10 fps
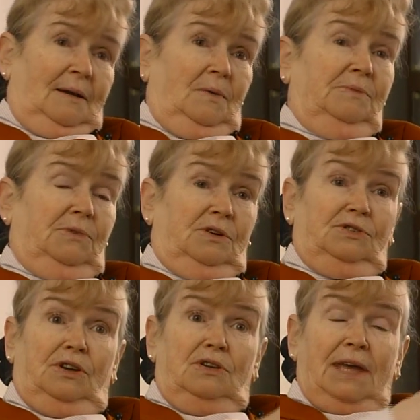We
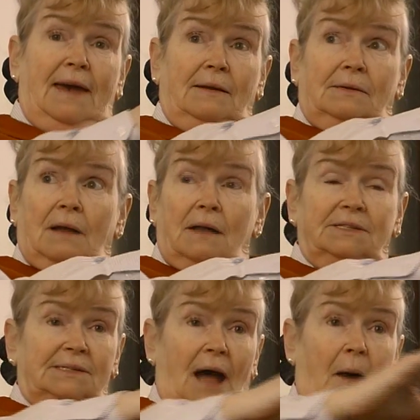could go down and not
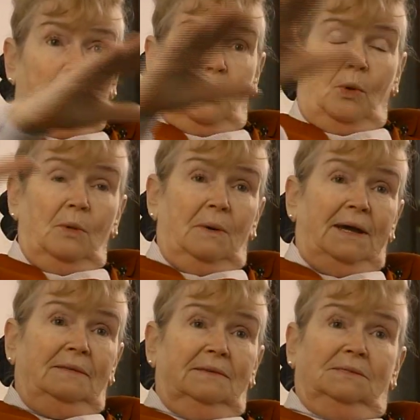stop all the
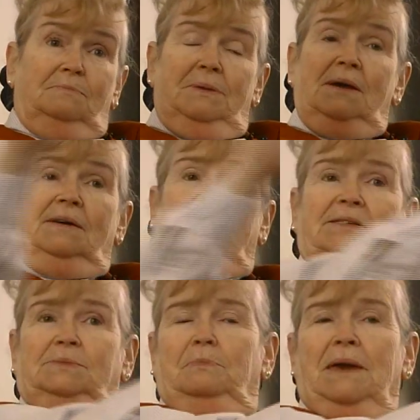way this big
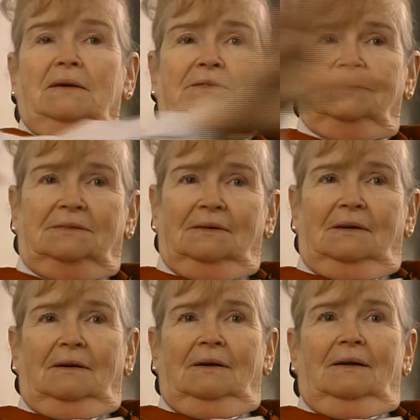expanse,
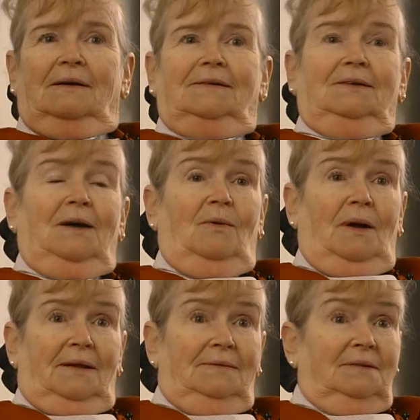
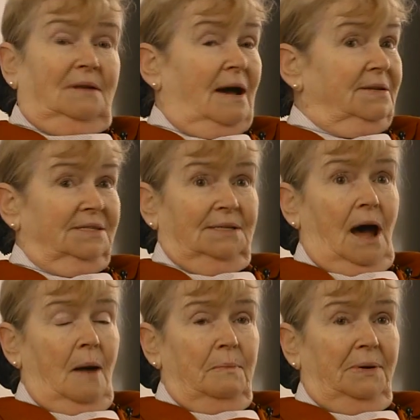and not
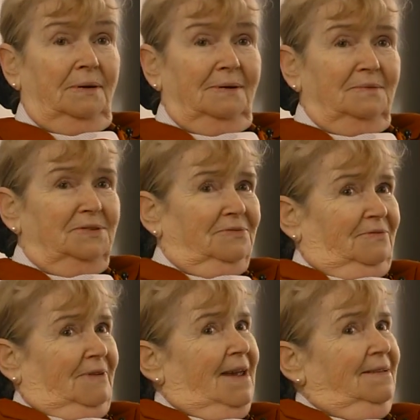stop. It was
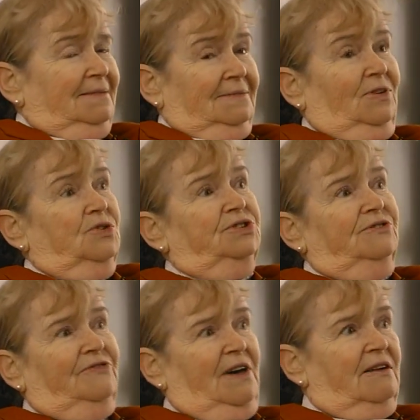great. Of course, you
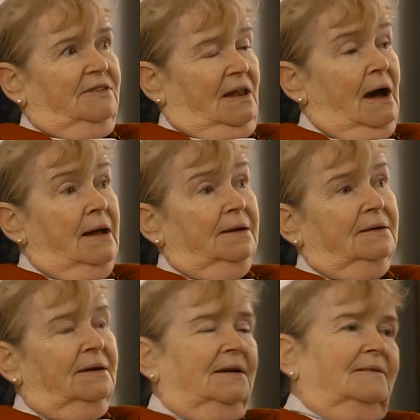fell a lot,
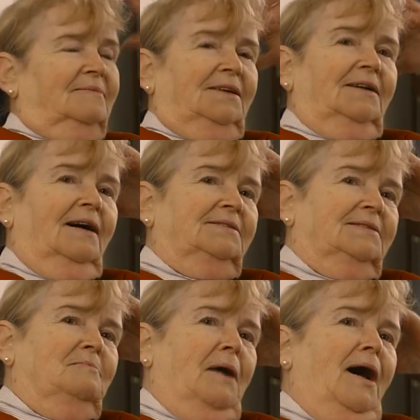and you got to
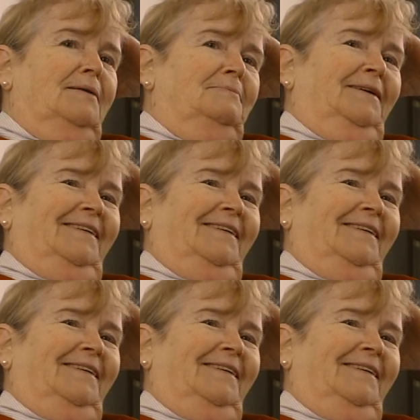the bottom.